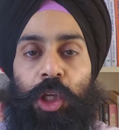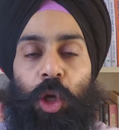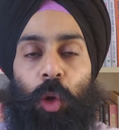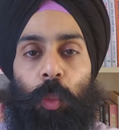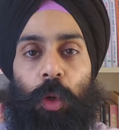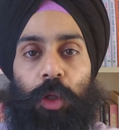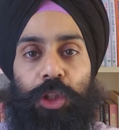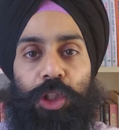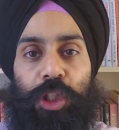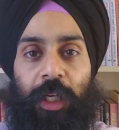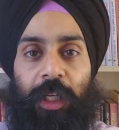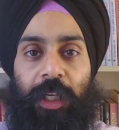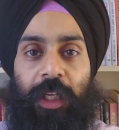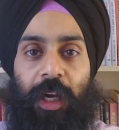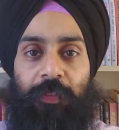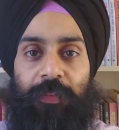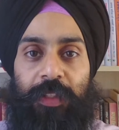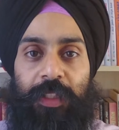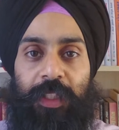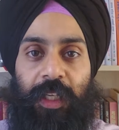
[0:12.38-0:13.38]
watching
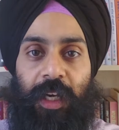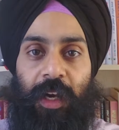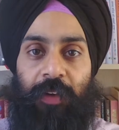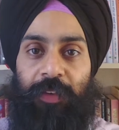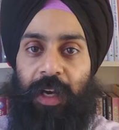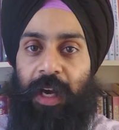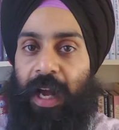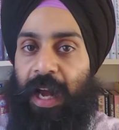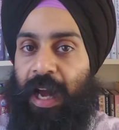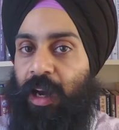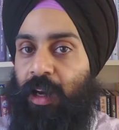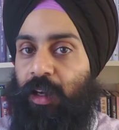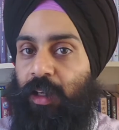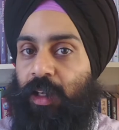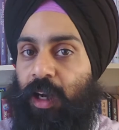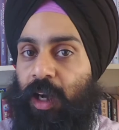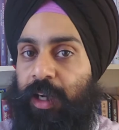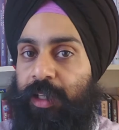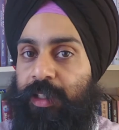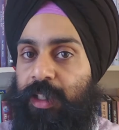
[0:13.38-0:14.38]
Cover to Cover, our
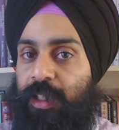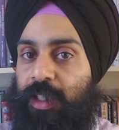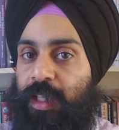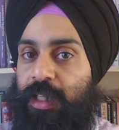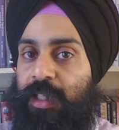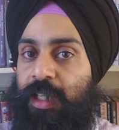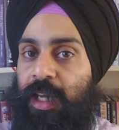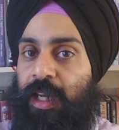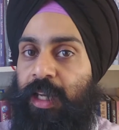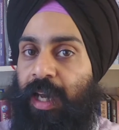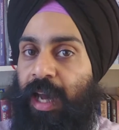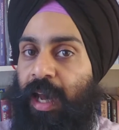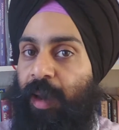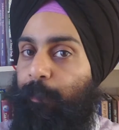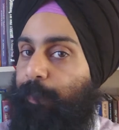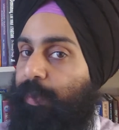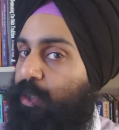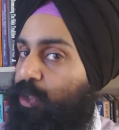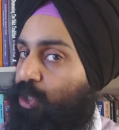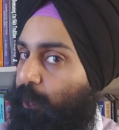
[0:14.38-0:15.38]
guide to the Sikh
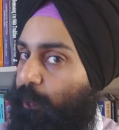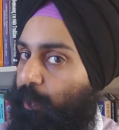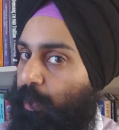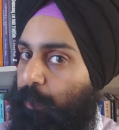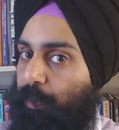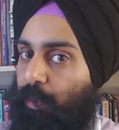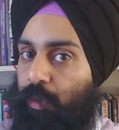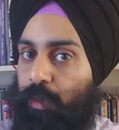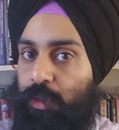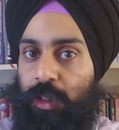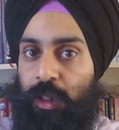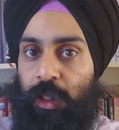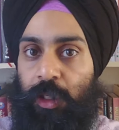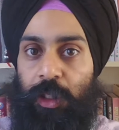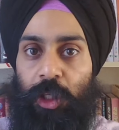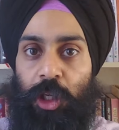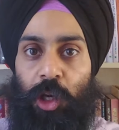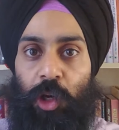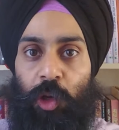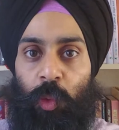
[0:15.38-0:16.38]
and Punjabi books that
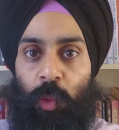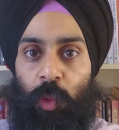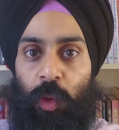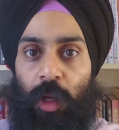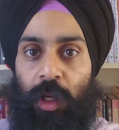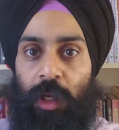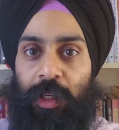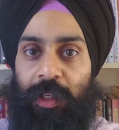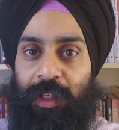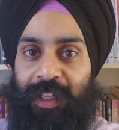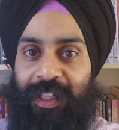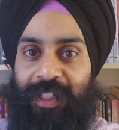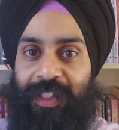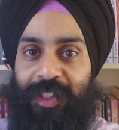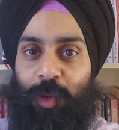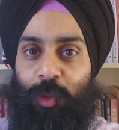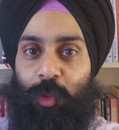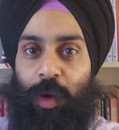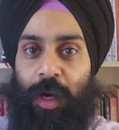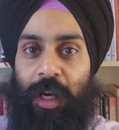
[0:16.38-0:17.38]
you need
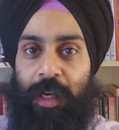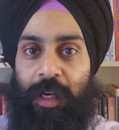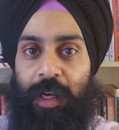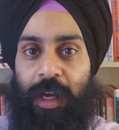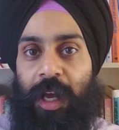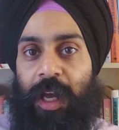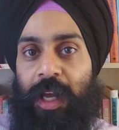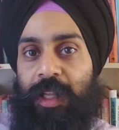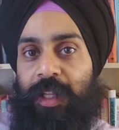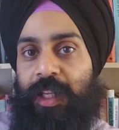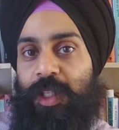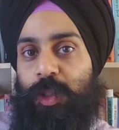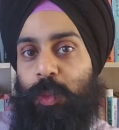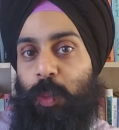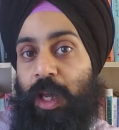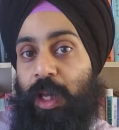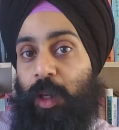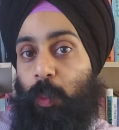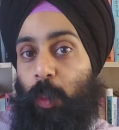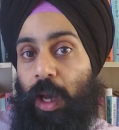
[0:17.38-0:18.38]
to read. This
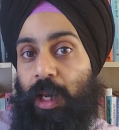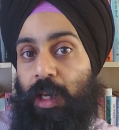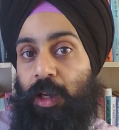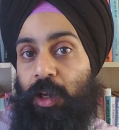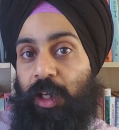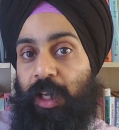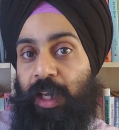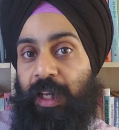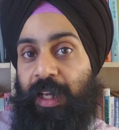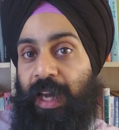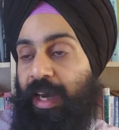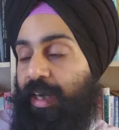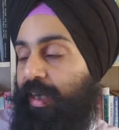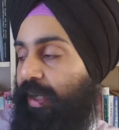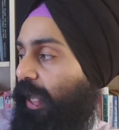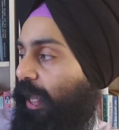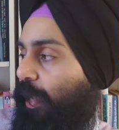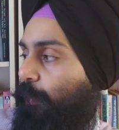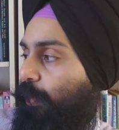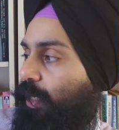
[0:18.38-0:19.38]
week we're looking at
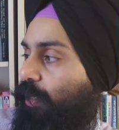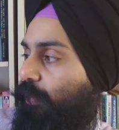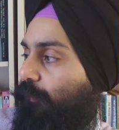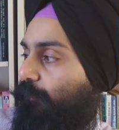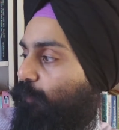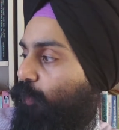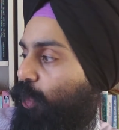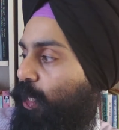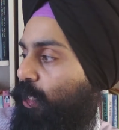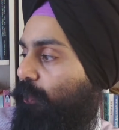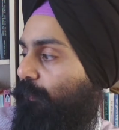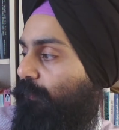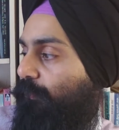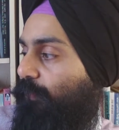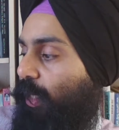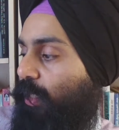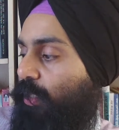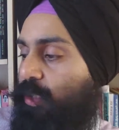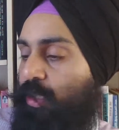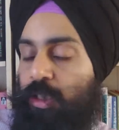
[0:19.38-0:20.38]
Eminent Freedom
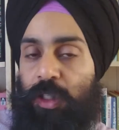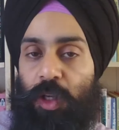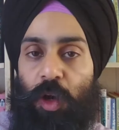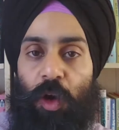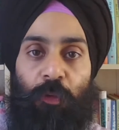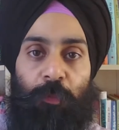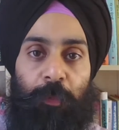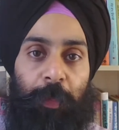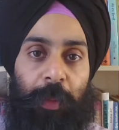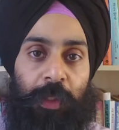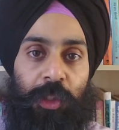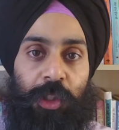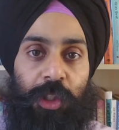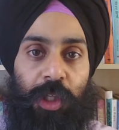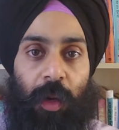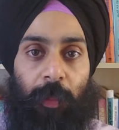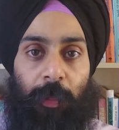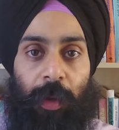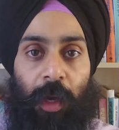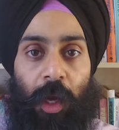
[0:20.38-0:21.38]
Fighters of Punjab,